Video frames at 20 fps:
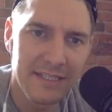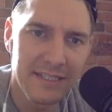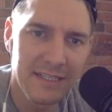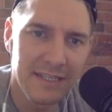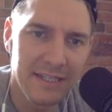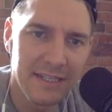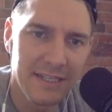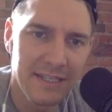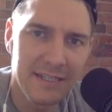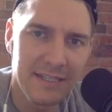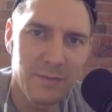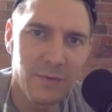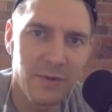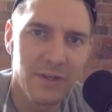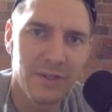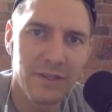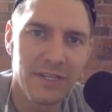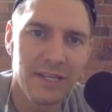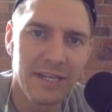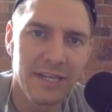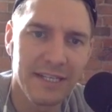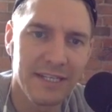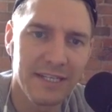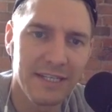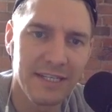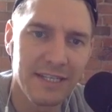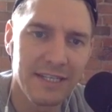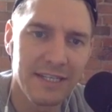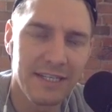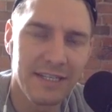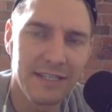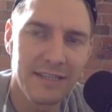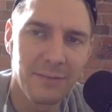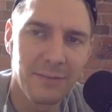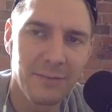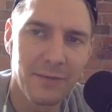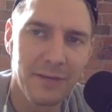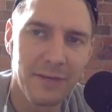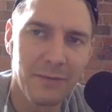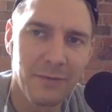And unless we're united in the
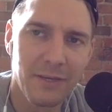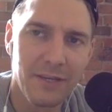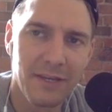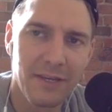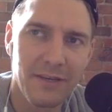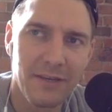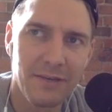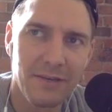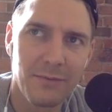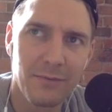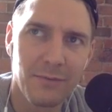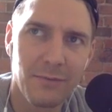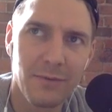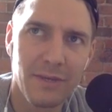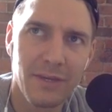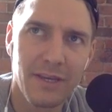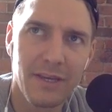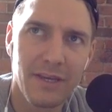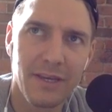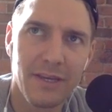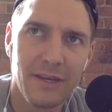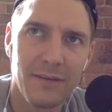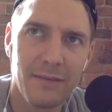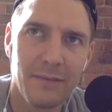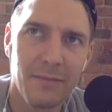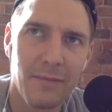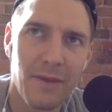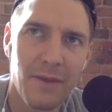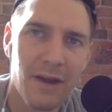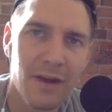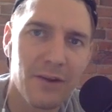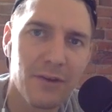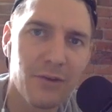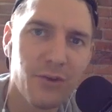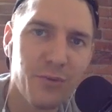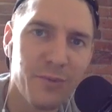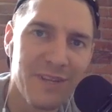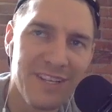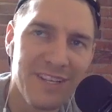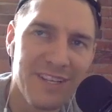way we are
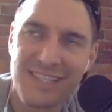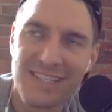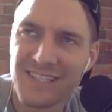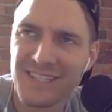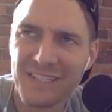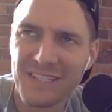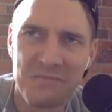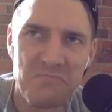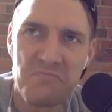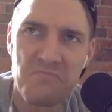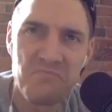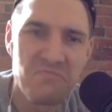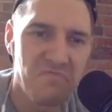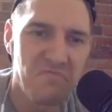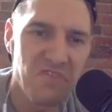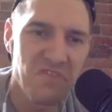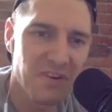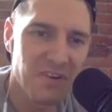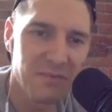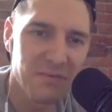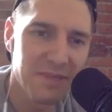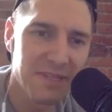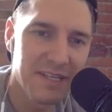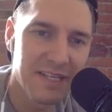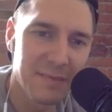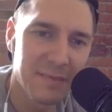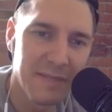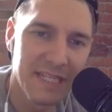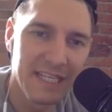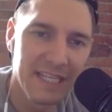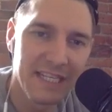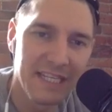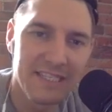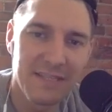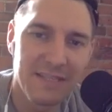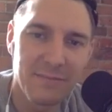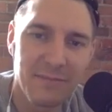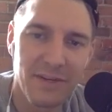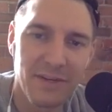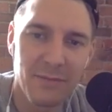humans, we're completely meaningless,
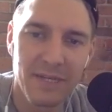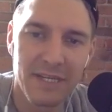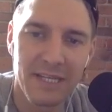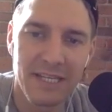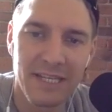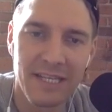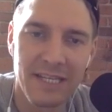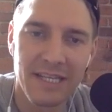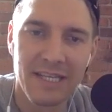in my opinion.